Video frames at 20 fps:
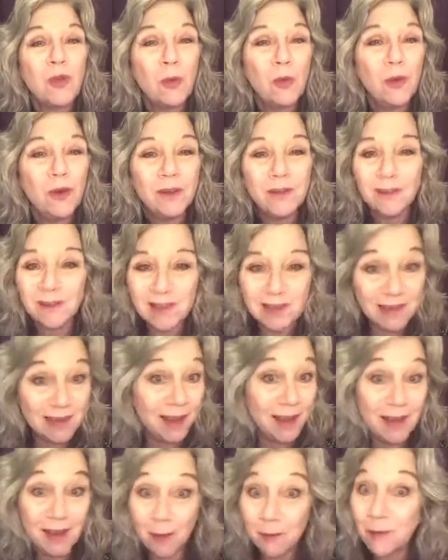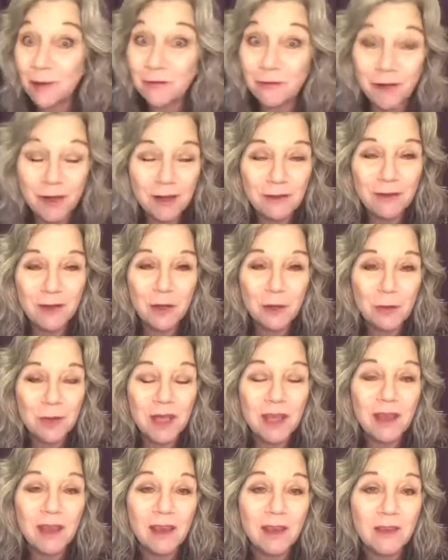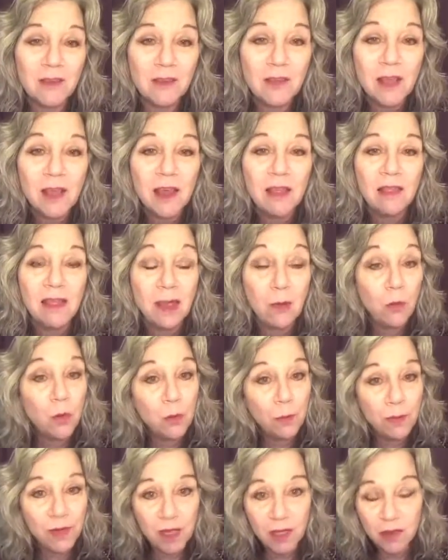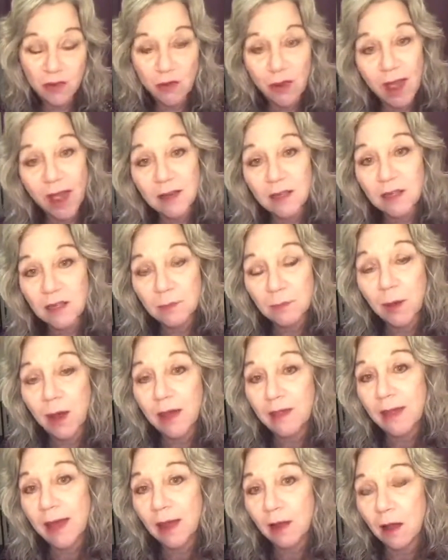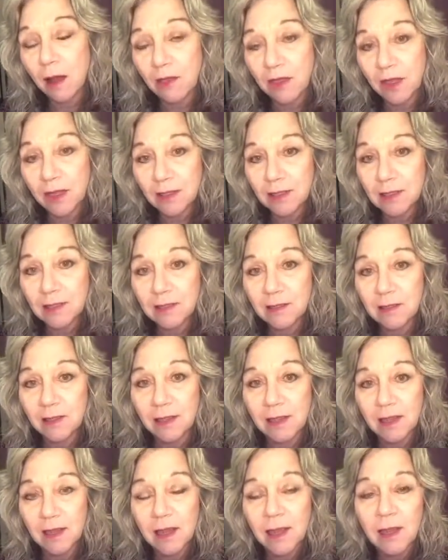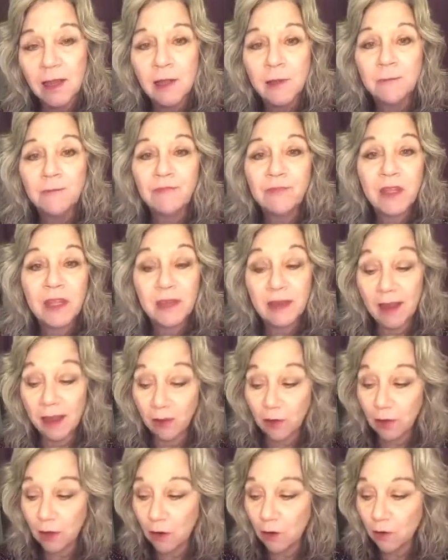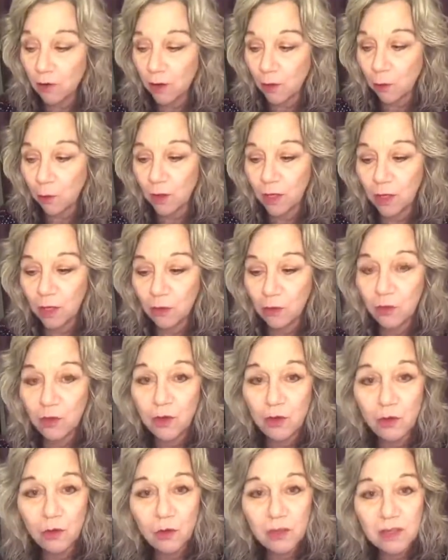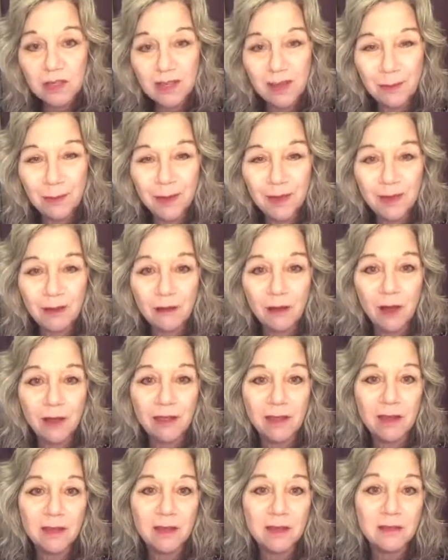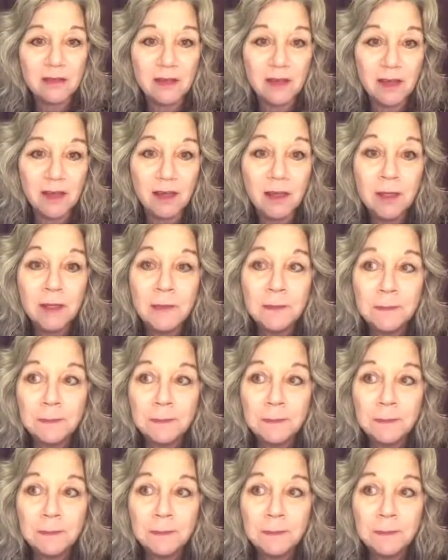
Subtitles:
will stand up in front of you, because they will be attracted by that authenticity. Now, know that when you do step into your authenticity,